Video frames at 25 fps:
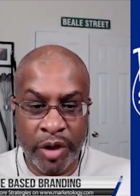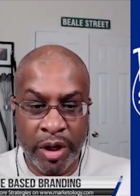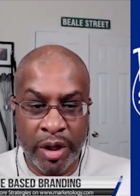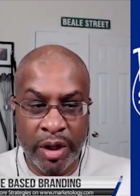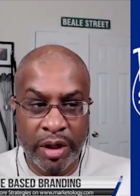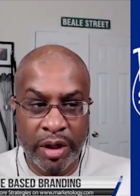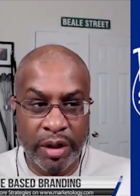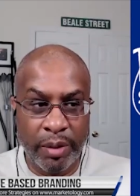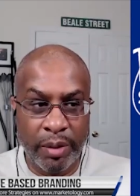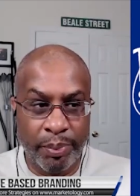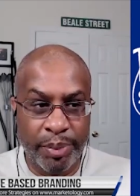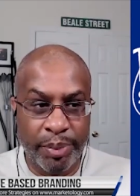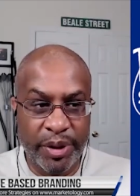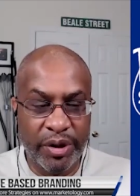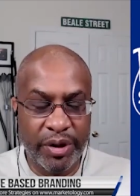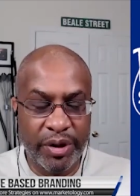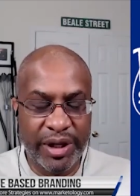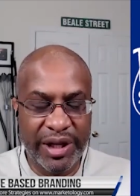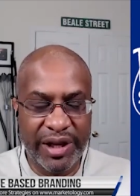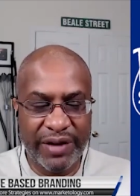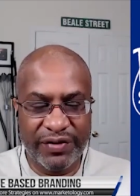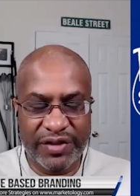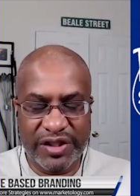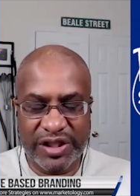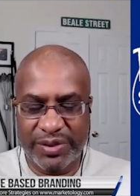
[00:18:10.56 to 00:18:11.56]
the beauty
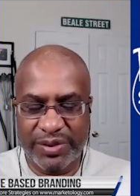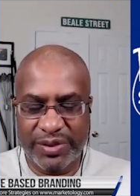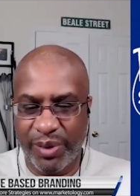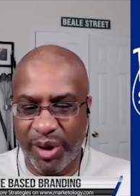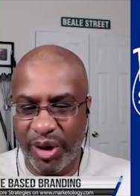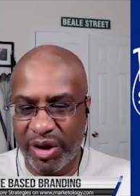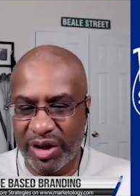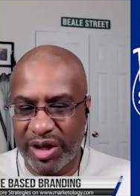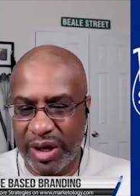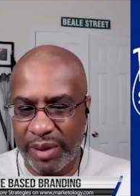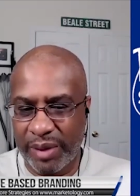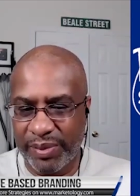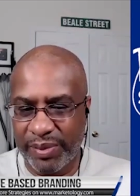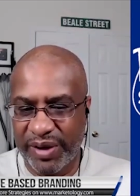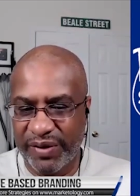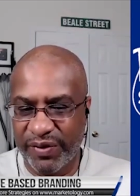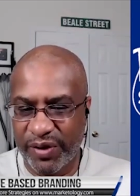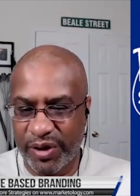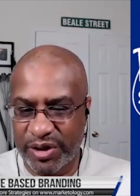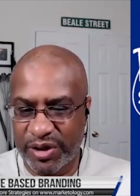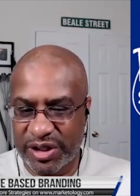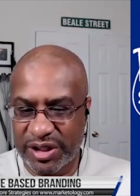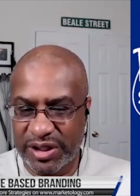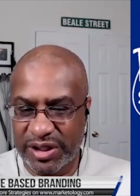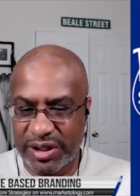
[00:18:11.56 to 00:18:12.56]
of a small company
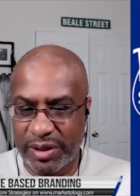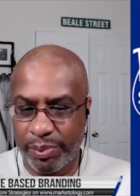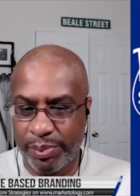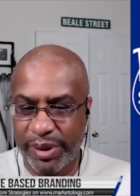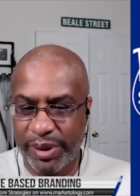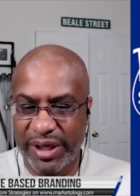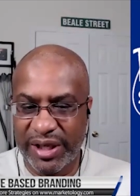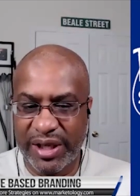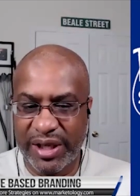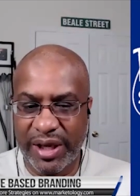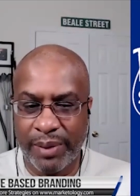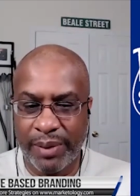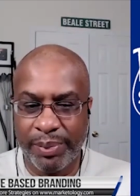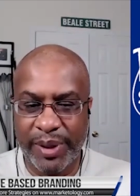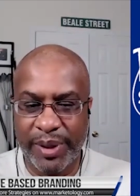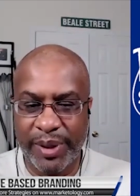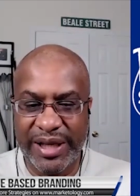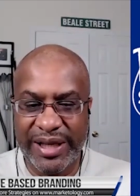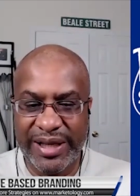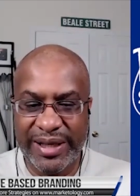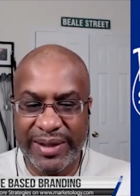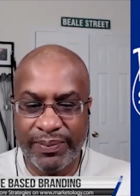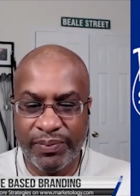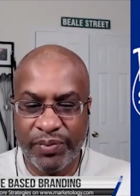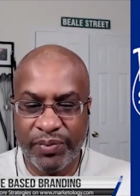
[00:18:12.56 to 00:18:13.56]
versus a big
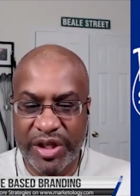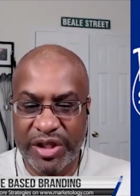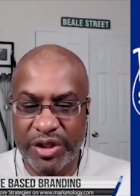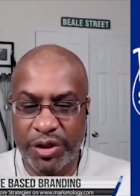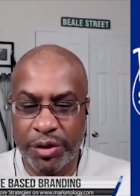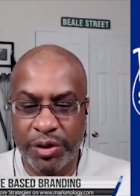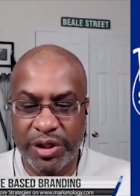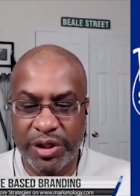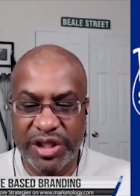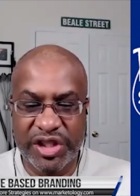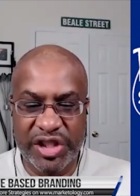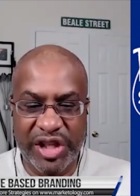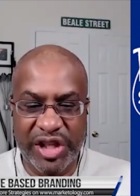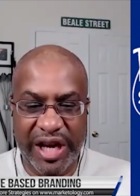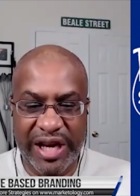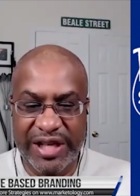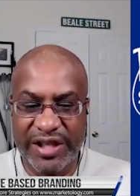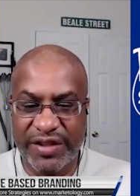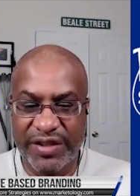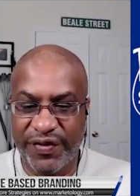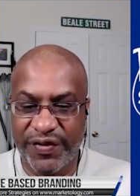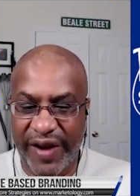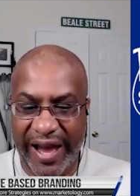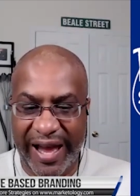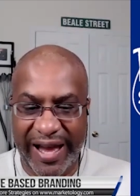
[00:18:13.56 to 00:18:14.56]
company is you can
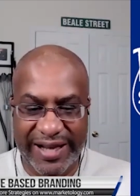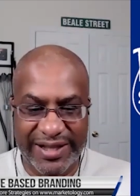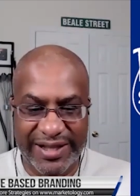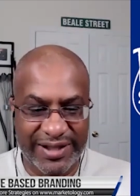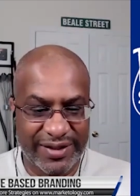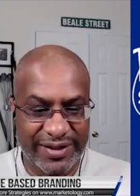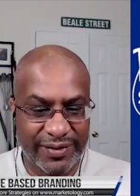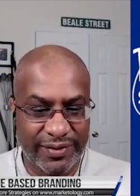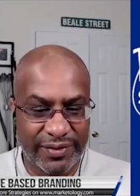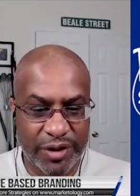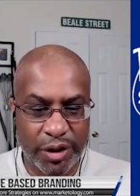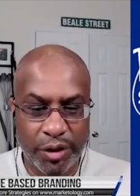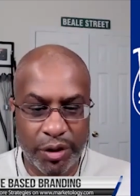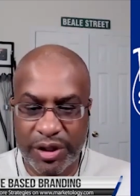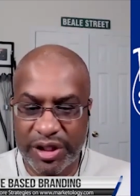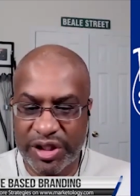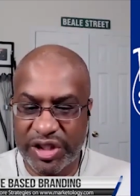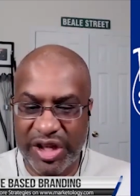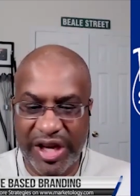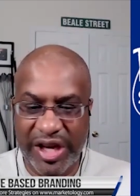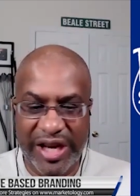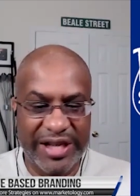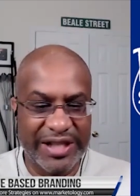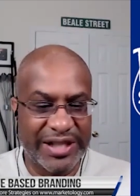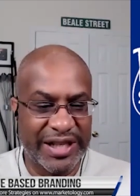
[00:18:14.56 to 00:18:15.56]
change fast. You can
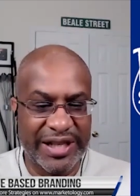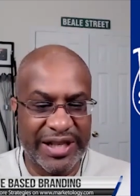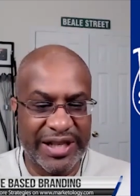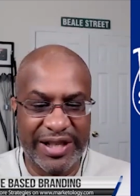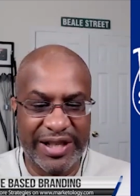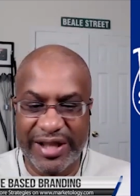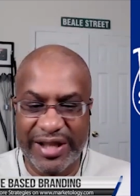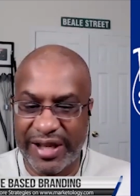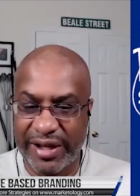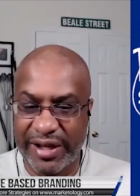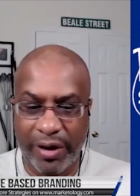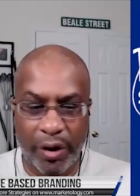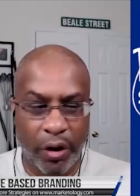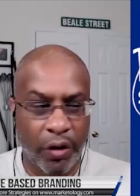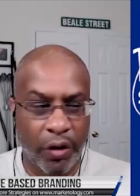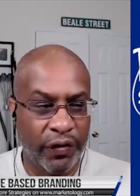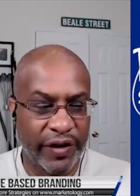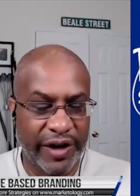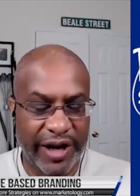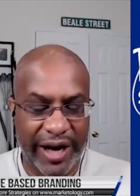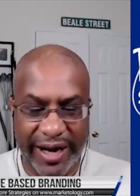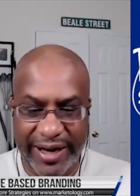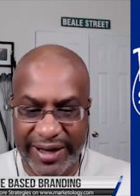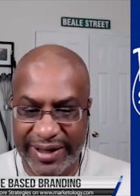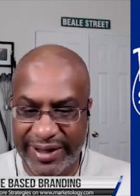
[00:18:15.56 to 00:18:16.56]
change anything
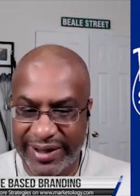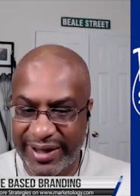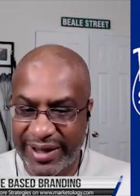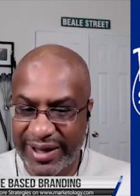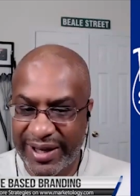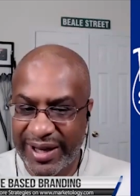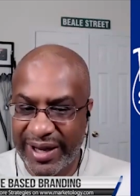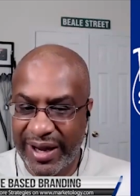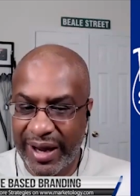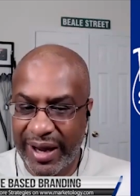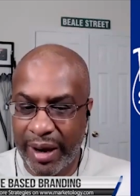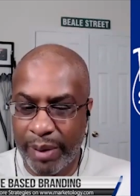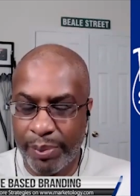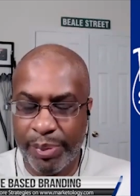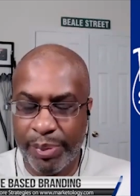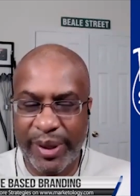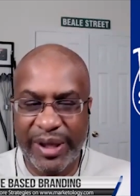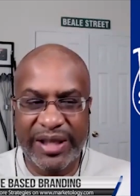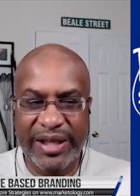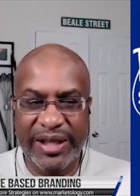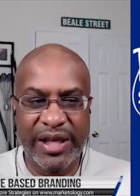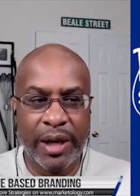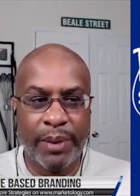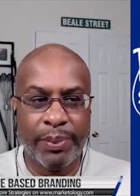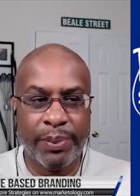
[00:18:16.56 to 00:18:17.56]
overnight. A
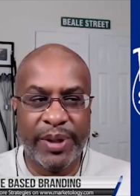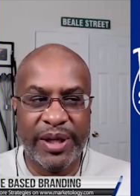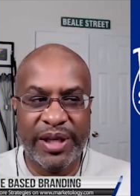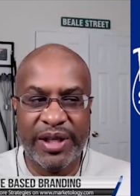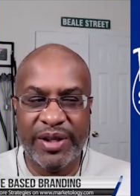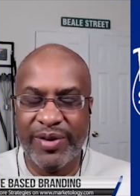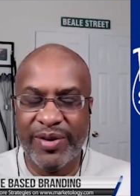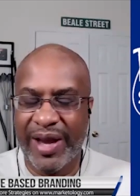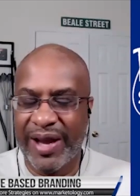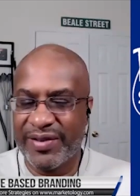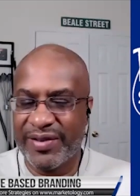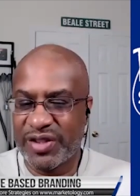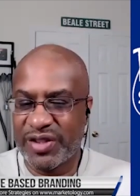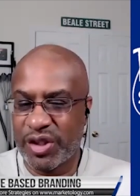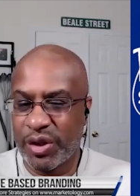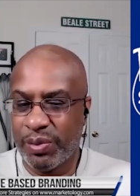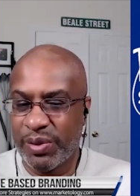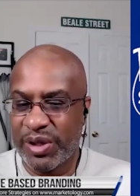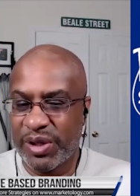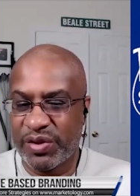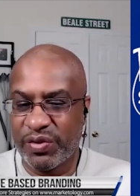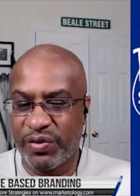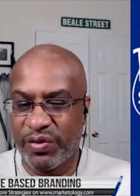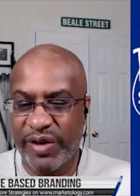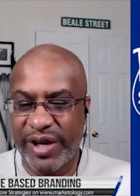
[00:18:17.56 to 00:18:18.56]
big company, you have so
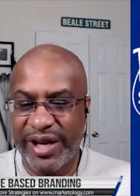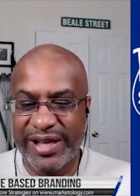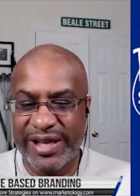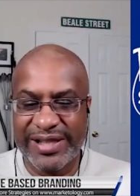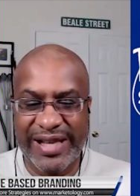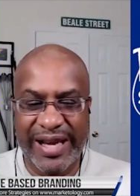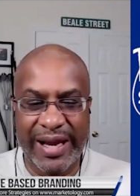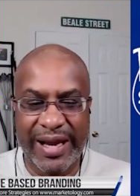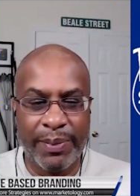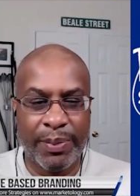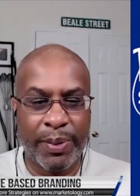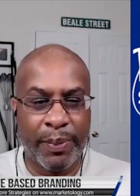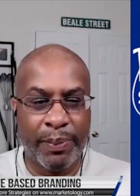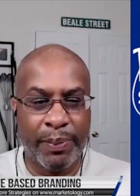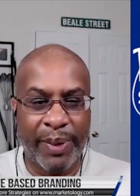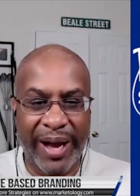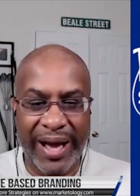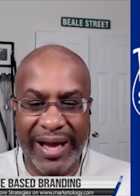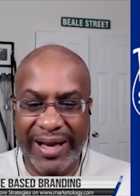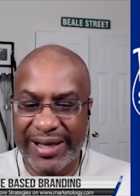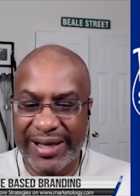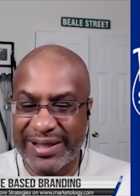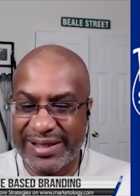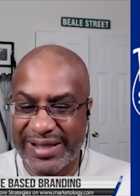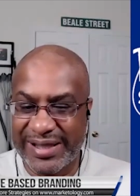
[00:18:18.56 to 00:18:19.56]
much red tape and
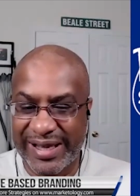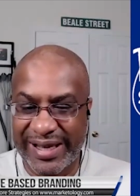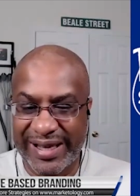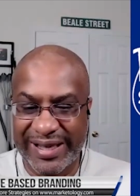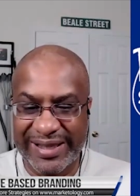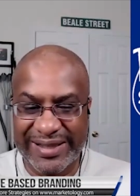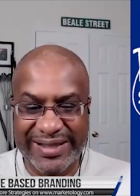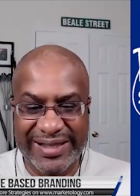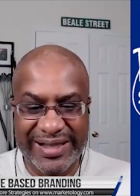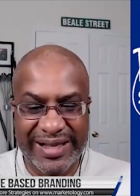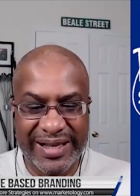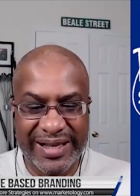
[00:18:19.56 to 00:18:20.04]
politics,